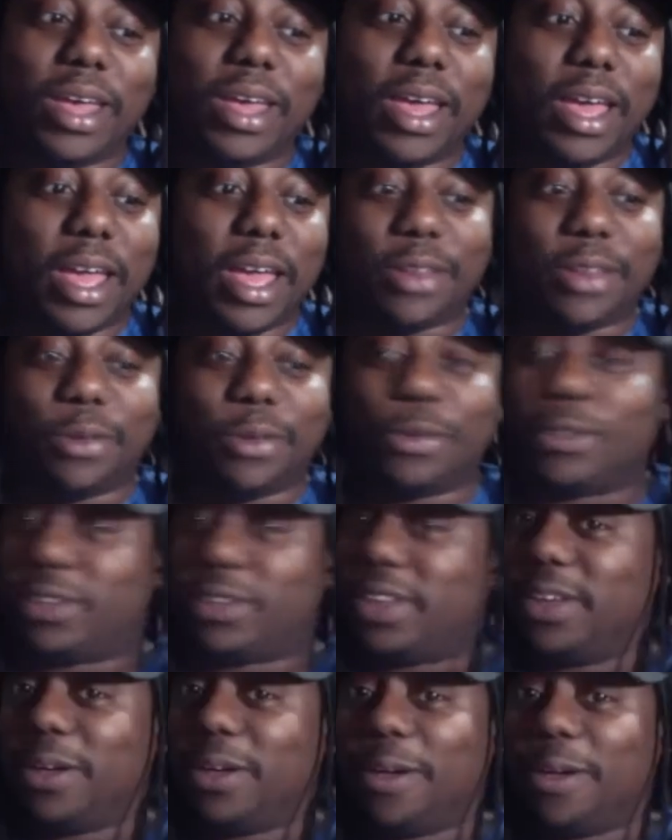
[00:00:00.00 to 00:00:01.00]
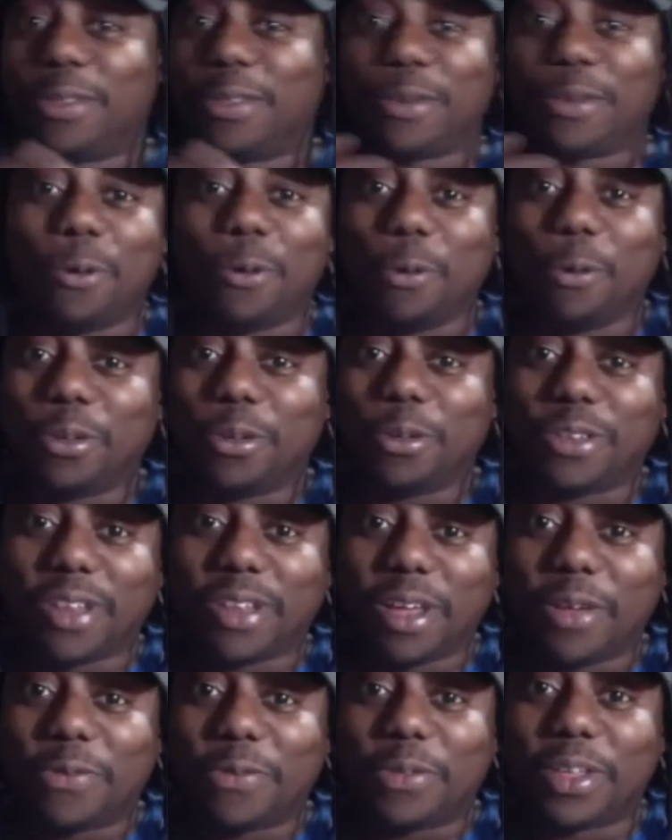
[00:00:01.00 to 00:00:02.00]
and you'll see all the cool
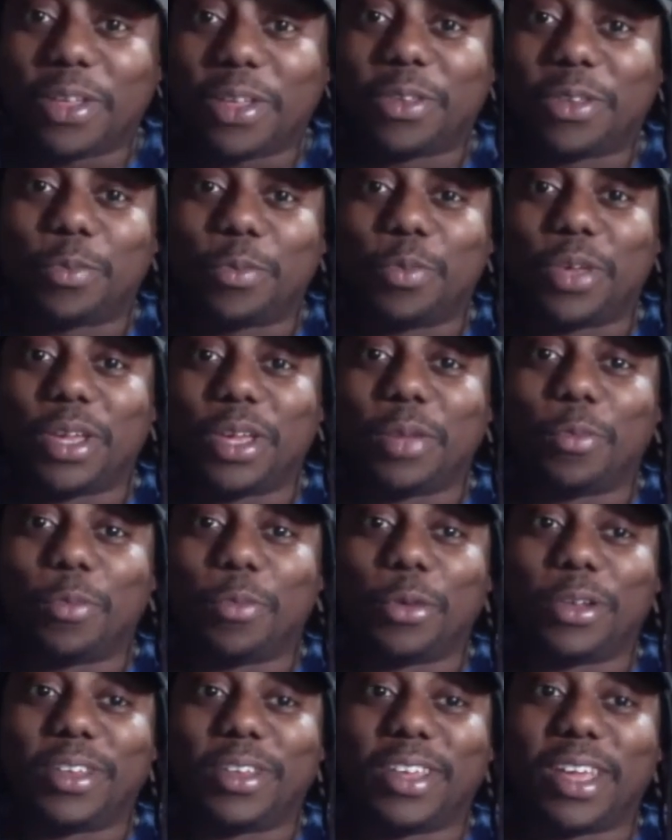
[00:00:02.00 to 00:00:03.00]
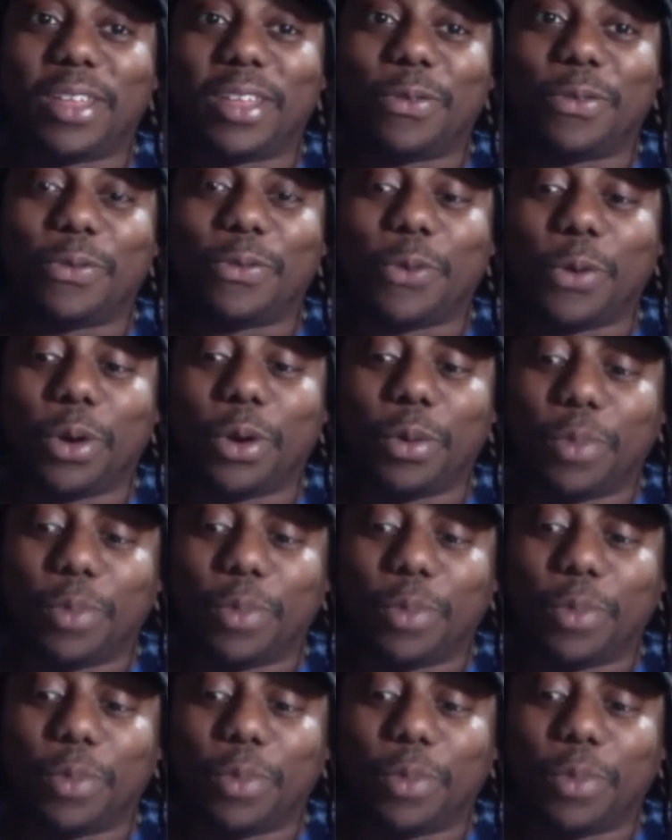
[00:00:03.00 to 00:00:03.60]
stuff that's being put together for it.